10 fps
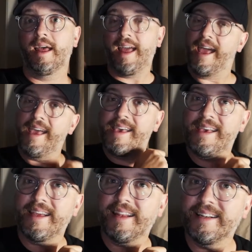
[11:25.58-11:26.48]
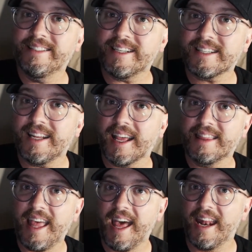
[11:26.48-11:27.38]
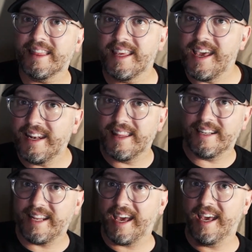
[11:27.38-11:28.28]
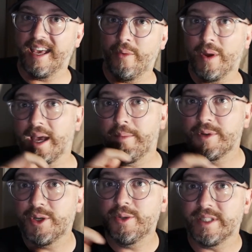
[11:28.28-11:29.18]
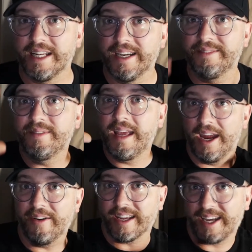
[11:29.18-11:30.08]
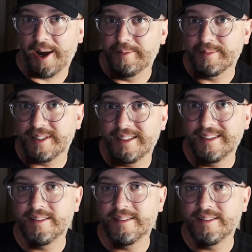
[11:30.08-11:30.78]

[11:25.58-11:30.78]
And just like that, at the end of the day, we come to dinner. Here it comes.